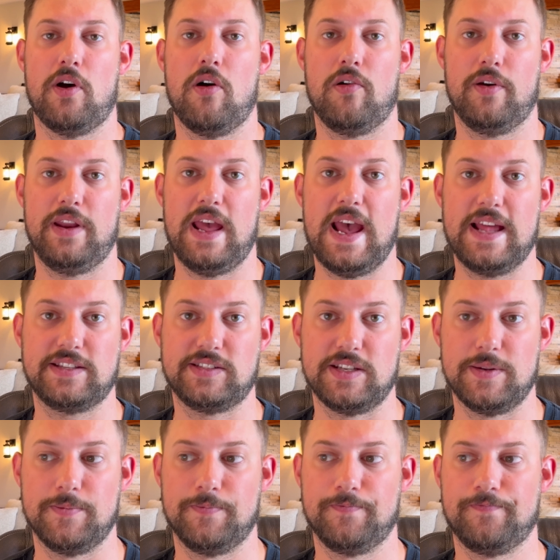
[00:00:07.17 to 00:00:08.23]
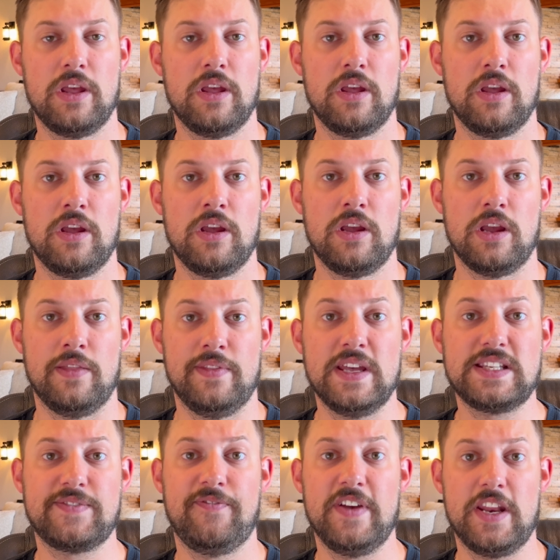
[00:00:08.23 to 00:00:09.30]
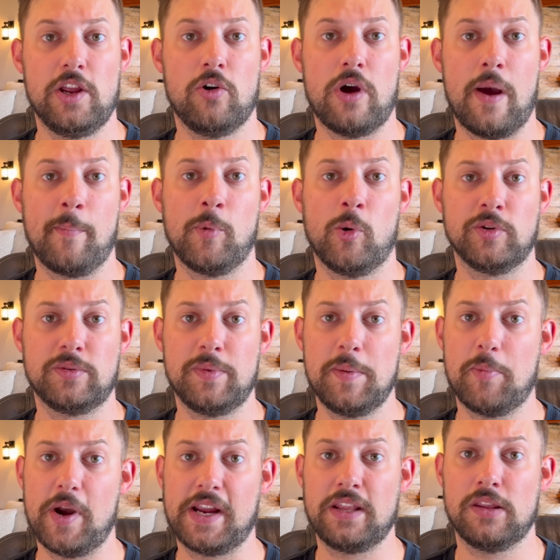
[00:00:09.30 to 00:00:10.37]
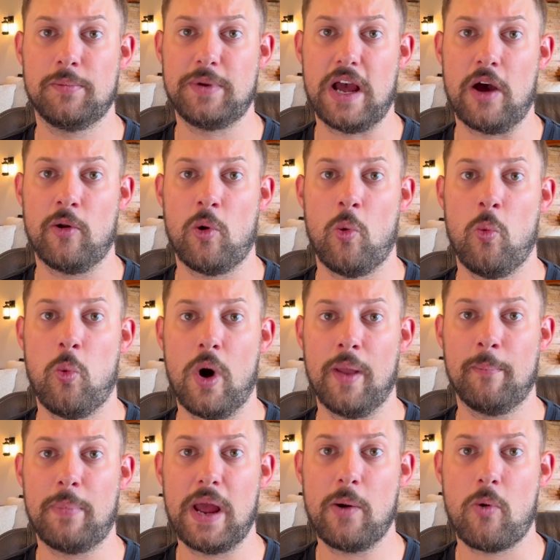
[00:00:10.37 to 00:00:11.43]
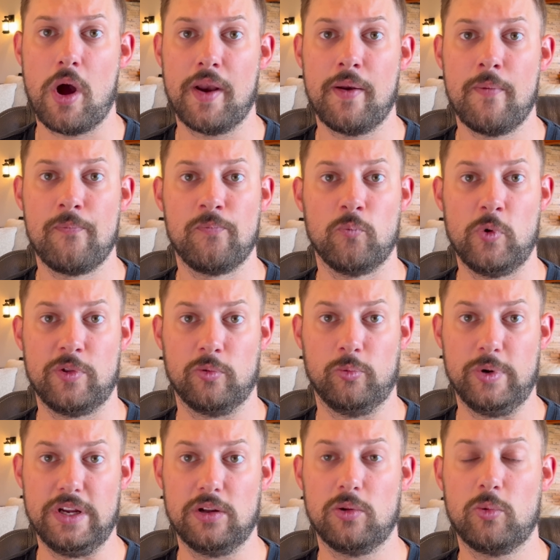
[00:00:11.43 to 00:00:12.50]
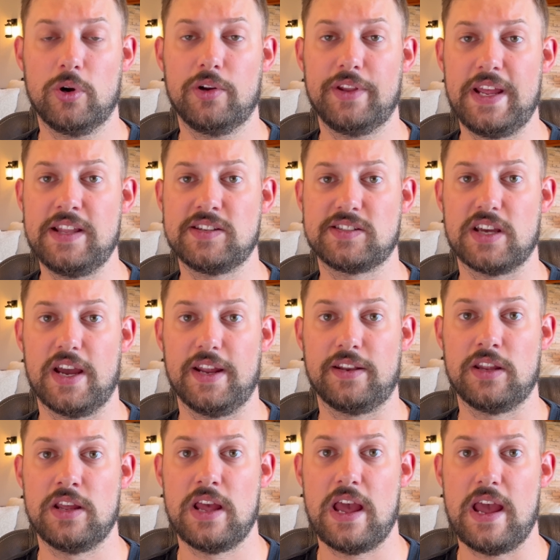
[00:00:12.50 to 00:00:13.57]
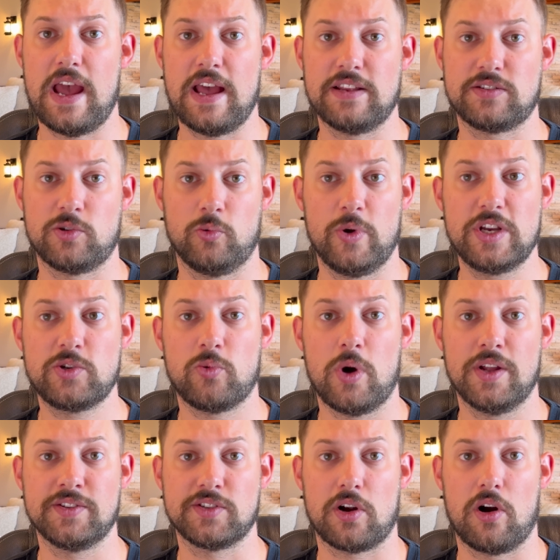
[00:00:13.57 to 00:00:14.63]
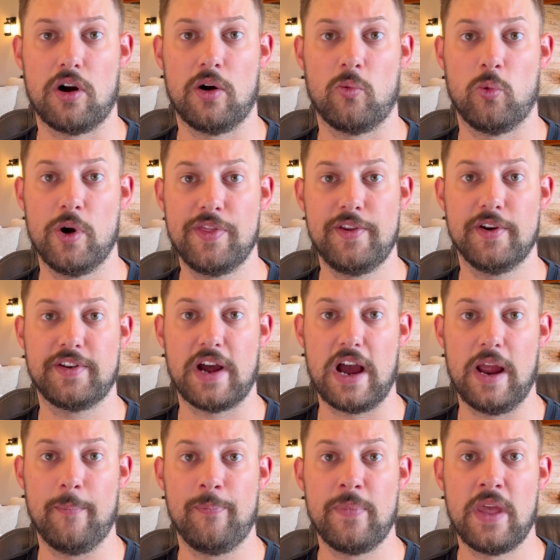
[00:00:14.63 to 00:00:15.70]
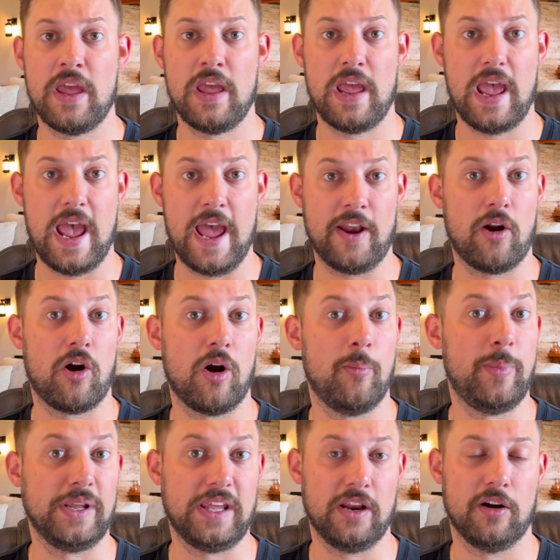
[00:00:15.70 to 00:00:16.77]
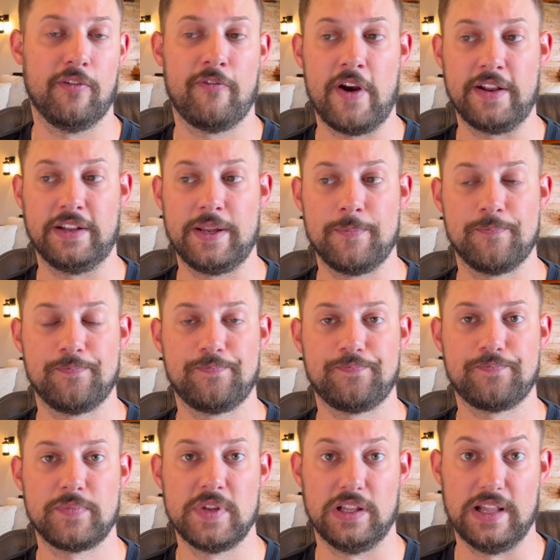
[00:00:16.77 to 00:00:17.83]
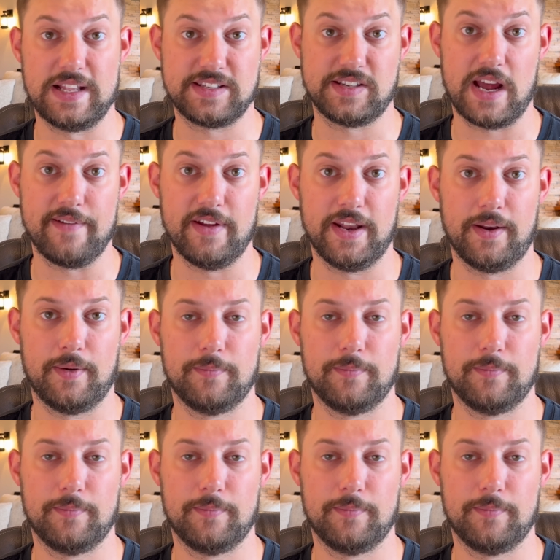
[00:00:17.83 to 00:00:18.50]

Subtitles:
on Etsy. In this video, I'm going to be breaking them down one by one with real world insight as to which ones are worth your time and are beginner friendly. Let's dive in.